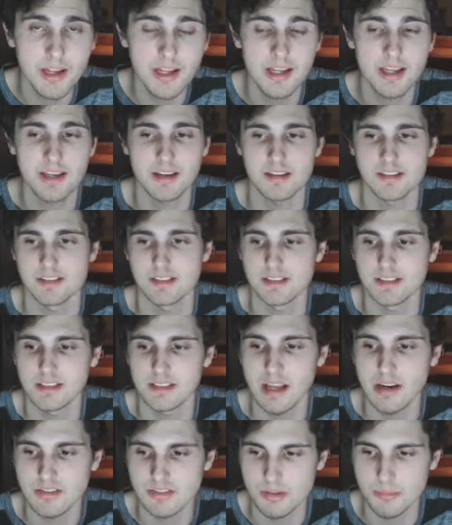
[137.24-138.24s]
because it
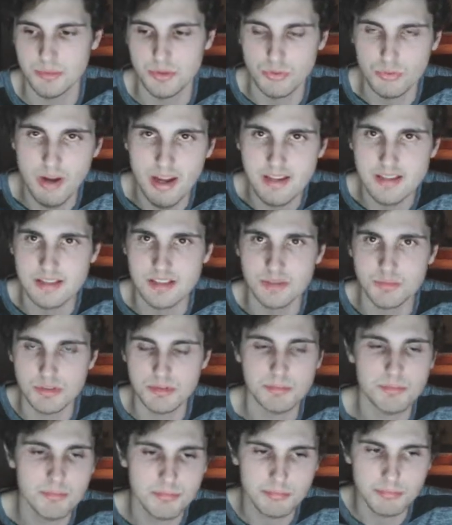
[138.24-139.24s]
allowed his arm to rest, and he was
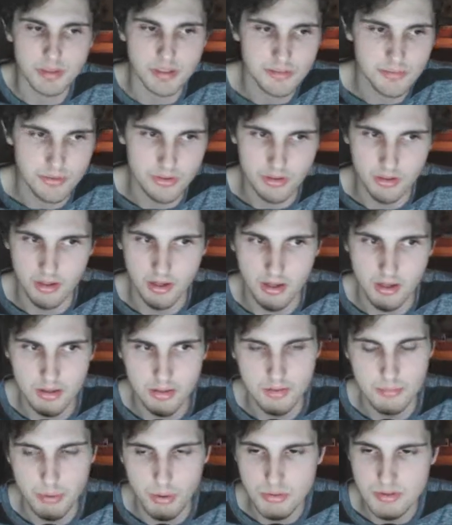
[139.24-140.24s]
better for the
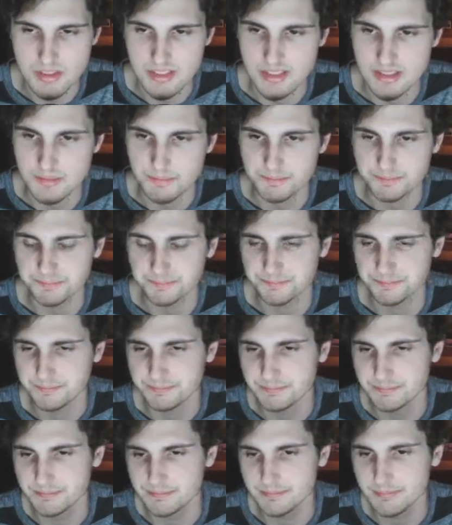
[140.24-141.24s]
postseason.
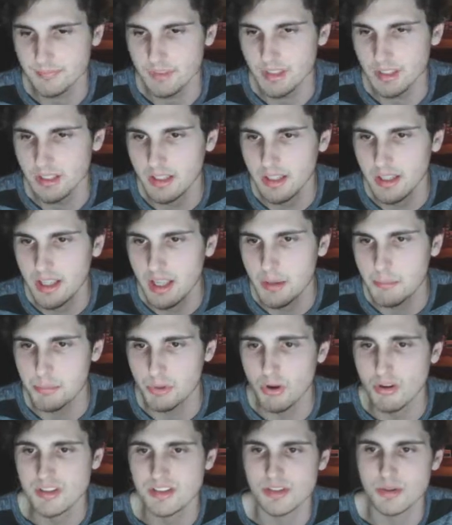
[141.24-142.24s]
But
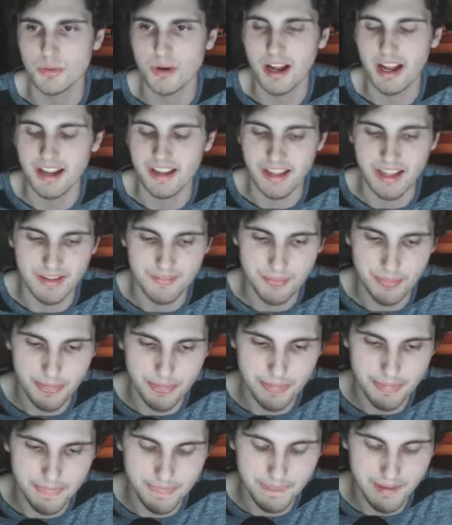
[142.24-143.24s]
also,
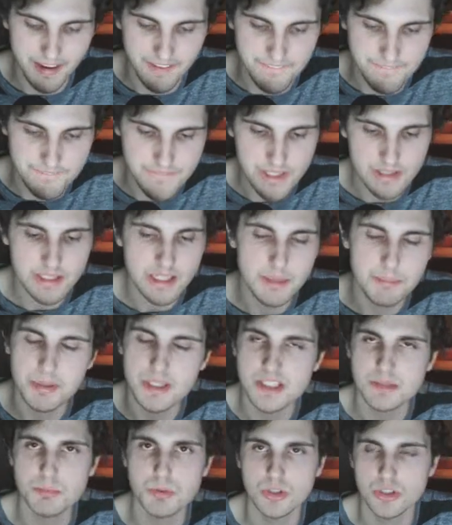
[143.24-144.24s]
I feel like
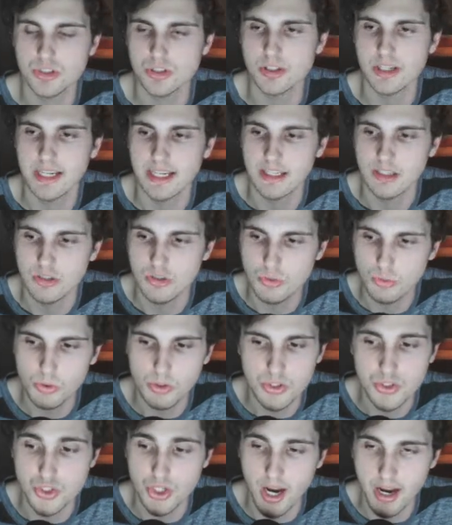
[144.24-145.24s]
Pittsburgh took a New
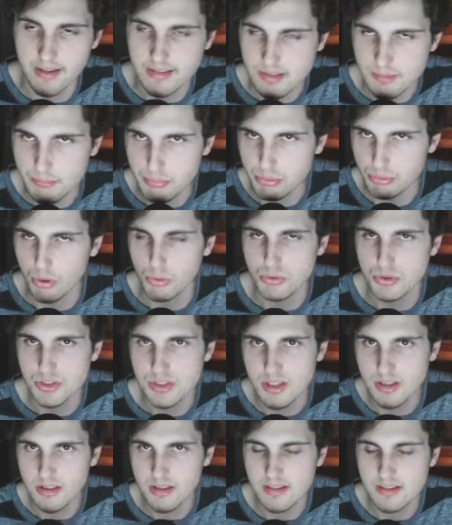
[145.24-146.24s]
York Giants approach
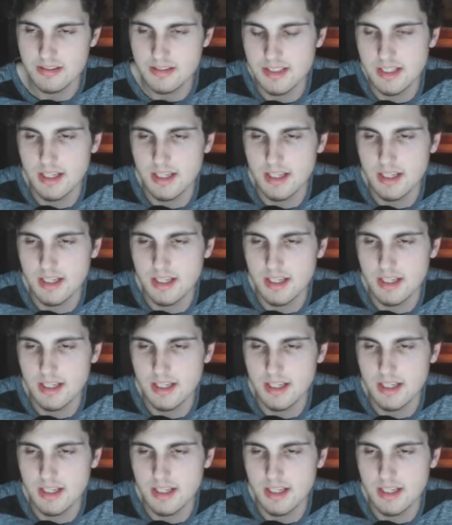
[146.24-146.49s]
to this.